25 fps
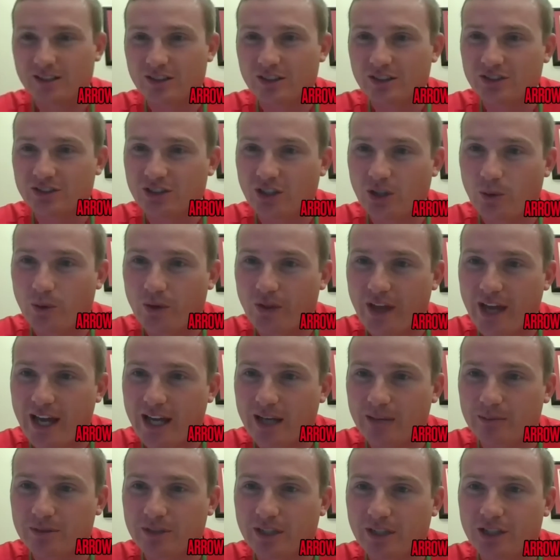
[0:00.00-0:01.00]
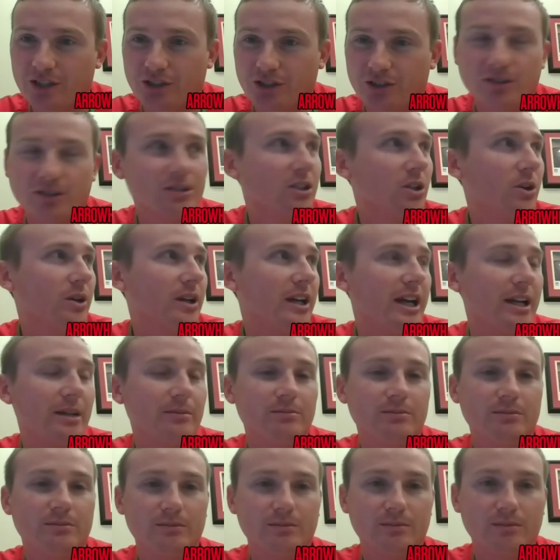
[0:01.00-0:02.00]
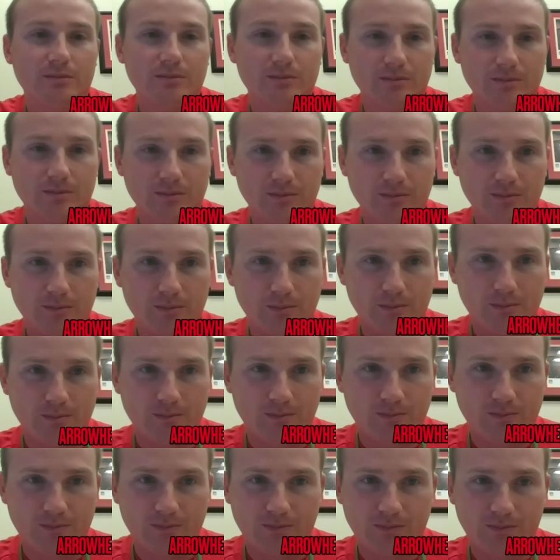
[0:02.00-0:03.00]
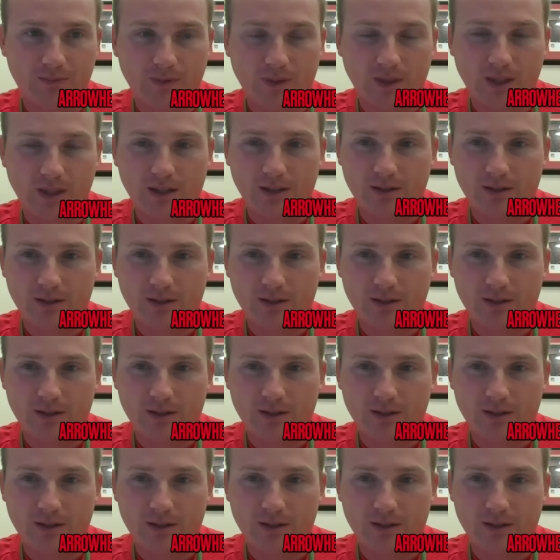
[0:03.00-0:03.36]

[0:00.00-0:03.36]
let's start with Adam Teicher. Go ahead, Adam. Hey,